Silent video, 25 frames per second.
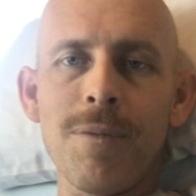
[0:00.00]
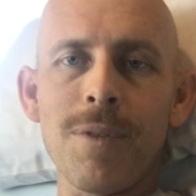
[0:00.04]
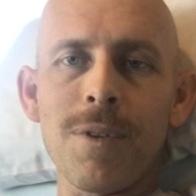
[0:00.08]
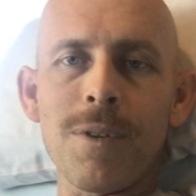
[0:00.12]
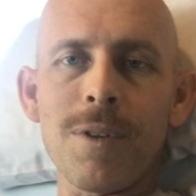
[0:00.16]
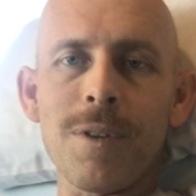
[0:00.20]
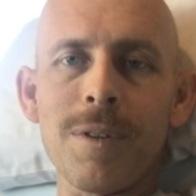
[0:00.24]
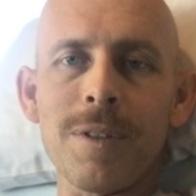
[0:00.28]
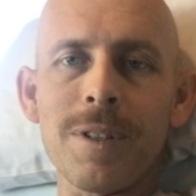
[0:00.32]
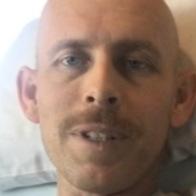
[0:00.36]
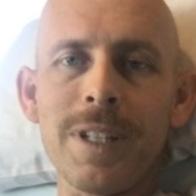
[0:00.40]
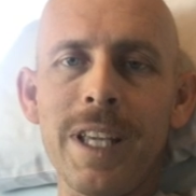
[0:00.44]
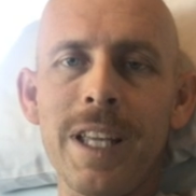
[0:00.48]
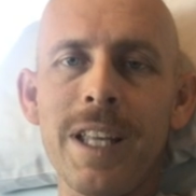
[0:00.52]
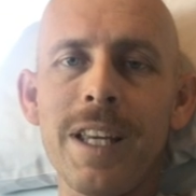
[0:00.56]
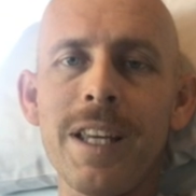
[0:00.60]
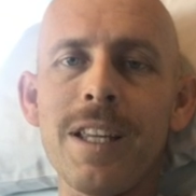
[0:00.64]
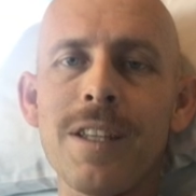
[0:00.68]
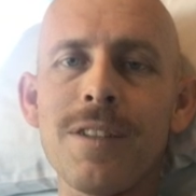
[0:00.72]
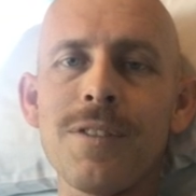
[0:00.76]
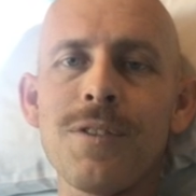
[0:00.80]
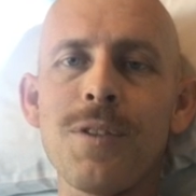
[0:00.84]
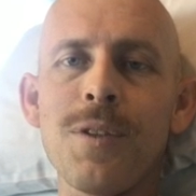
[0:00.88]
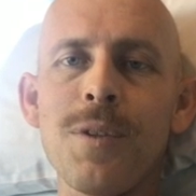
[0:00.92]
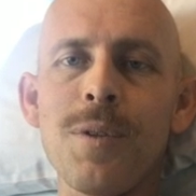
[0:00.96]
for getting
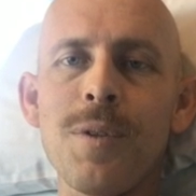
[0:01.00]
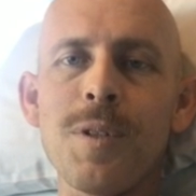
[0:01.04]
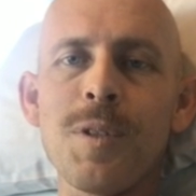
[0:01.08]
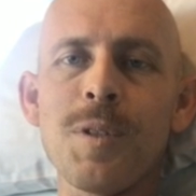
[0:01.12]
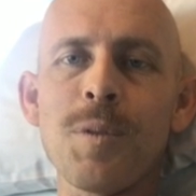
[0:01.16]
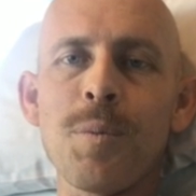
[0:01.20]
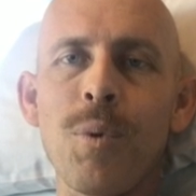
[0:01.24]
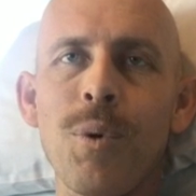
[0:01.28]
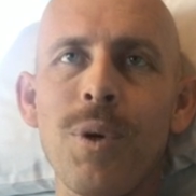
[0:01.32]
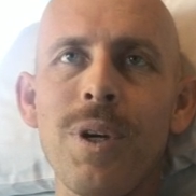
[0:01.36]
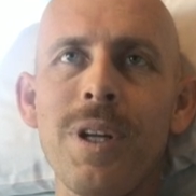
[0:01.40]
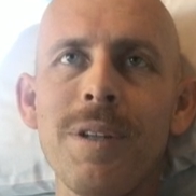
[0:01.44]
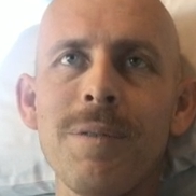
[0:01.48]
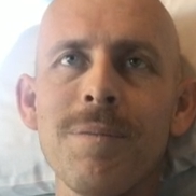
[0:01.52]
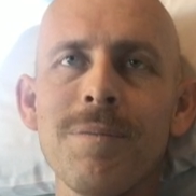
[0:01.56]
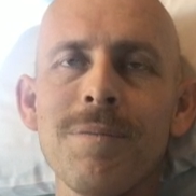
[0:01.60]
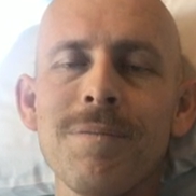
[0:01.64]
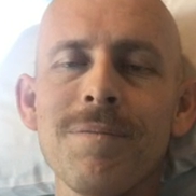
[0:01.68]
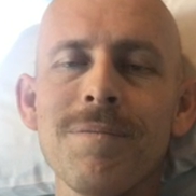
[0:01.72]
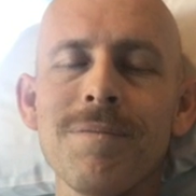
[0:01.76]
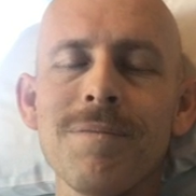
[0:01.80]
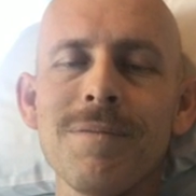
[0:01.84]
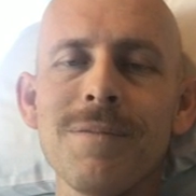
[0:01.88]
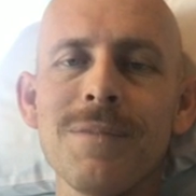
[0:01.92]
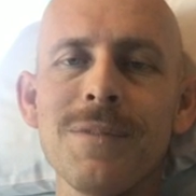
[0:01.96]
us to this point.
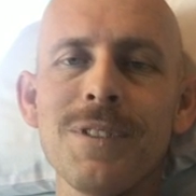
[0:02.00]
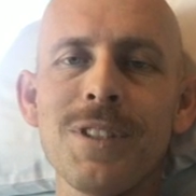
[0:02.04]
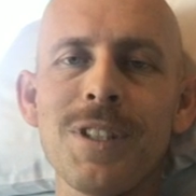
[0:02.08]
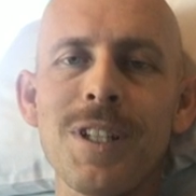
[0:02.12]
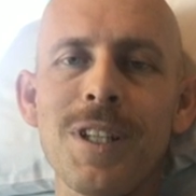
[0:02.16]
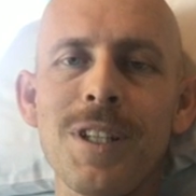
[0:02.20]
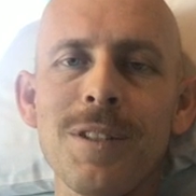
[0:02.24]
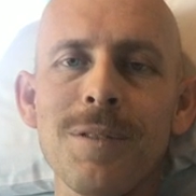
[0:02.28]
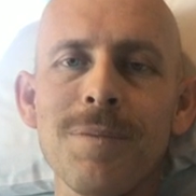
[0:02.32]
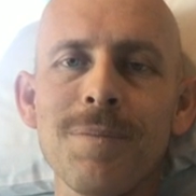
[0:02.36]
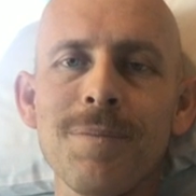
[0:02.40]
So,